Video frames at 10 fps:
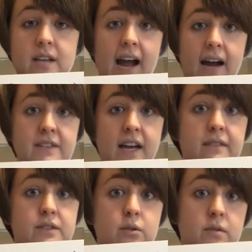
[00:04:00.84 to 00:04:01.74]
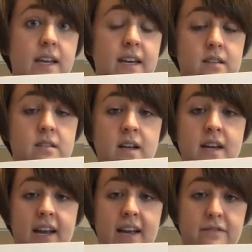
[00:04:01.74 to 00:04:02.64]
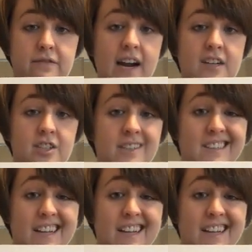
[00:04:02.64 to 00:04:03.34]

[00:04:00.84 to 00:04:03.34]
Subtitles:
have to have 2 things. In a fraction,